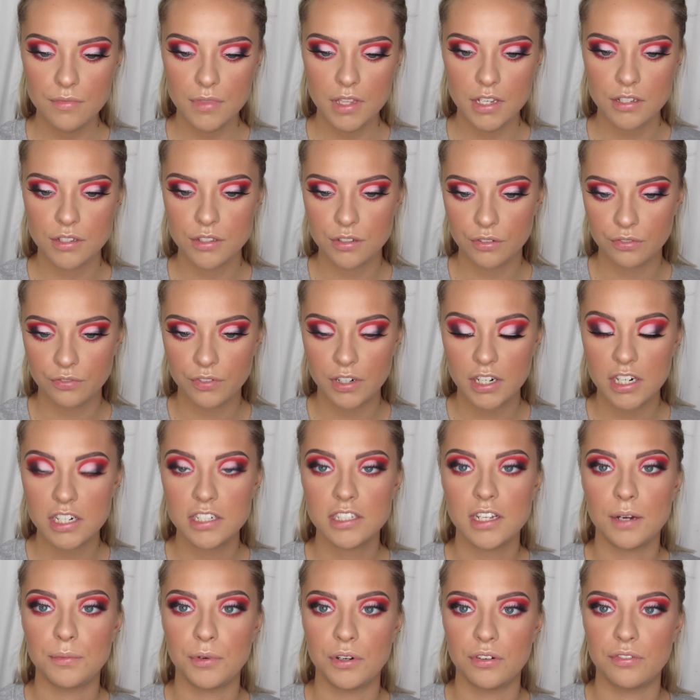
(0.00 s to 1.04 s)
So first
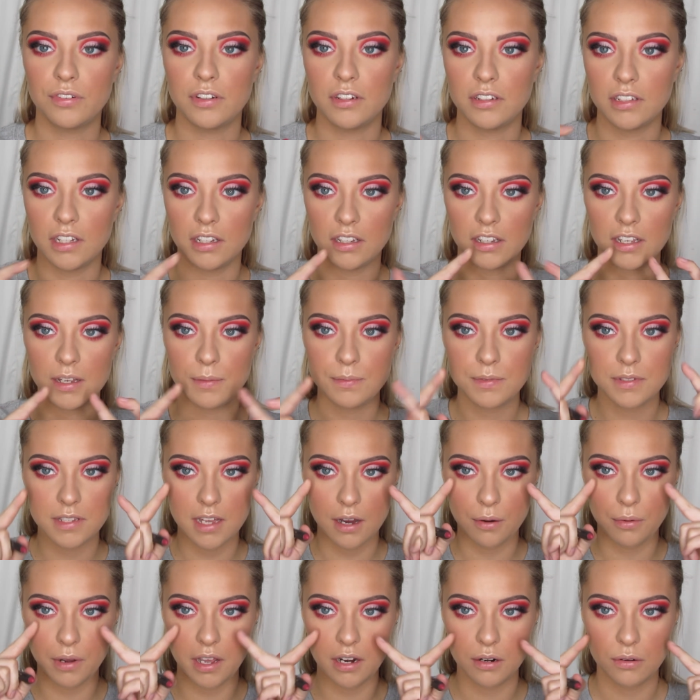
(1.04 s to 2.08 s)
I'm going to fill in the lips.
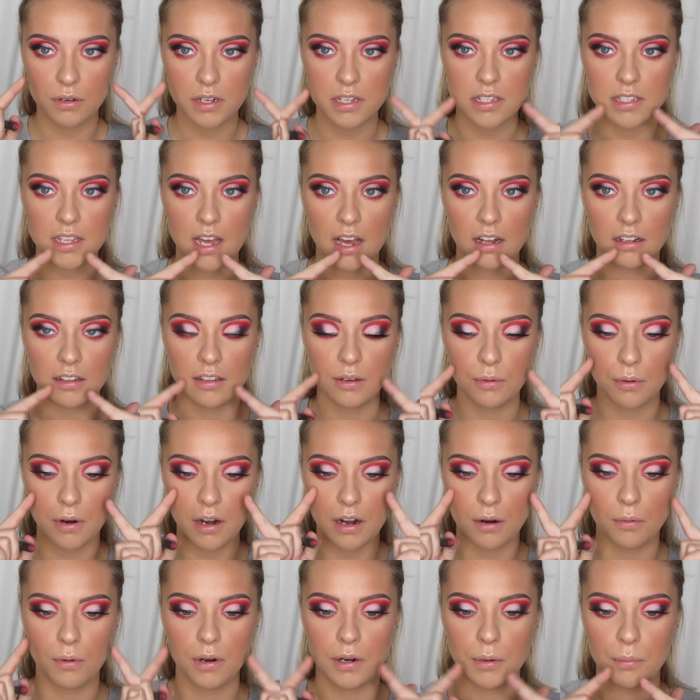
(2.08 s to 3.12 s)
That way I know exactly where
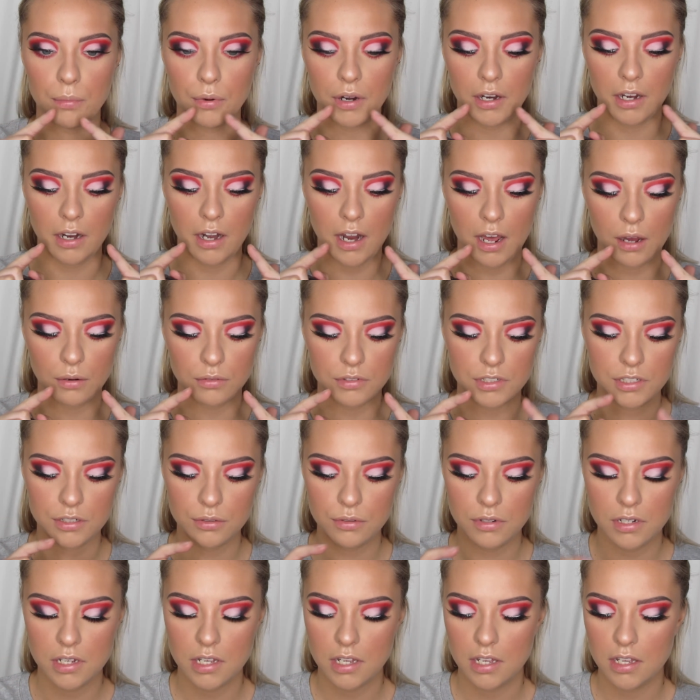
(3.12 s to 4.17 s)
I want to bring it out
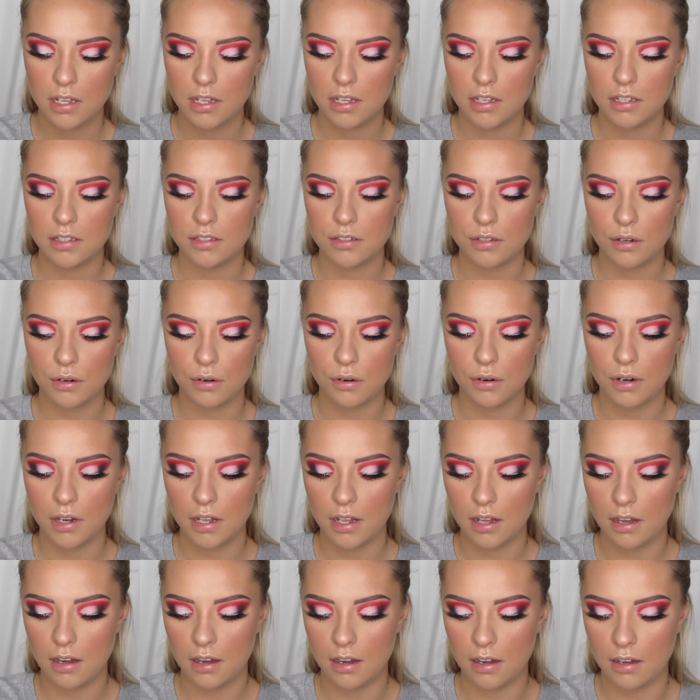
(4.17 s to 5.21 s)
to. So
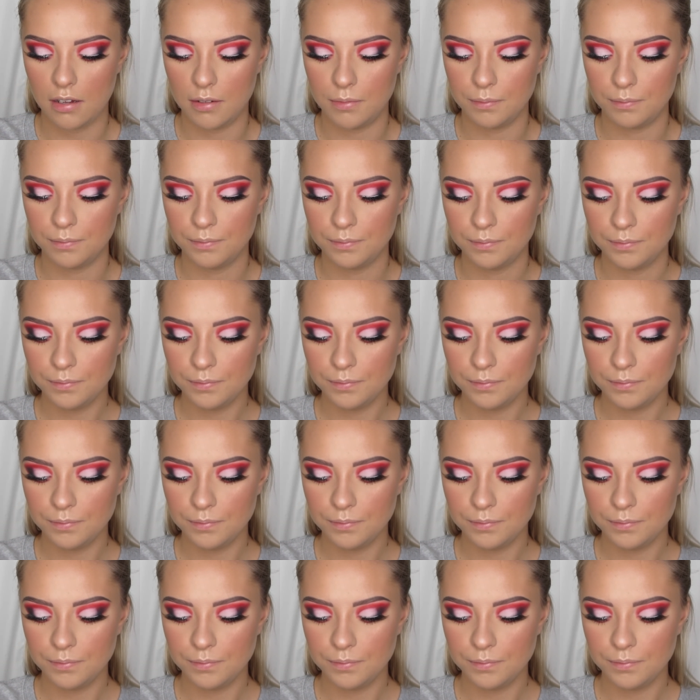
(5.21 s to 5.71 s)
I'm